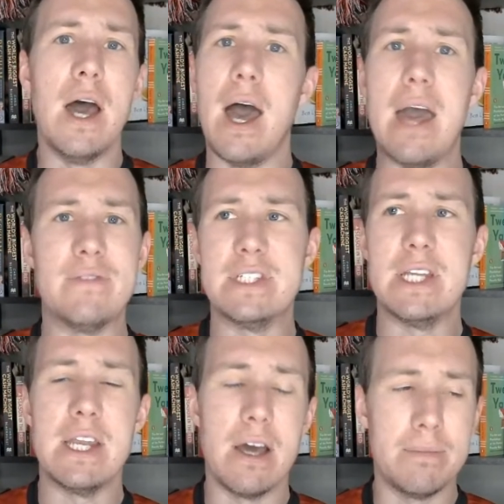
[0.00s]
I haven't seen
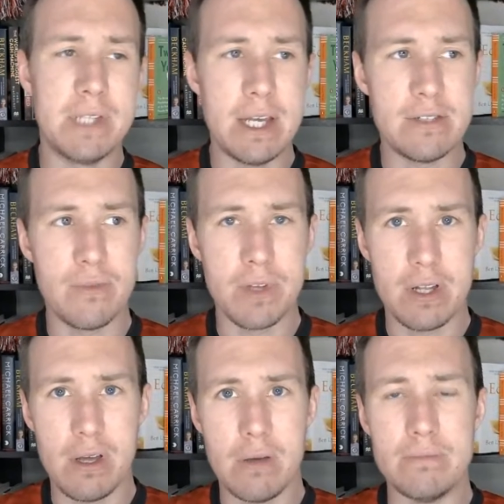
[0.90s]
any updates from the
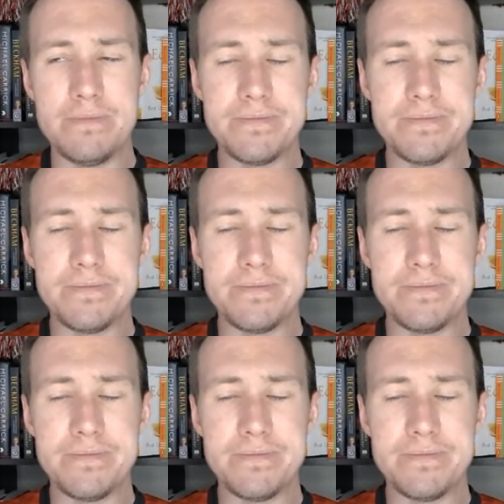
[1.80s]
club.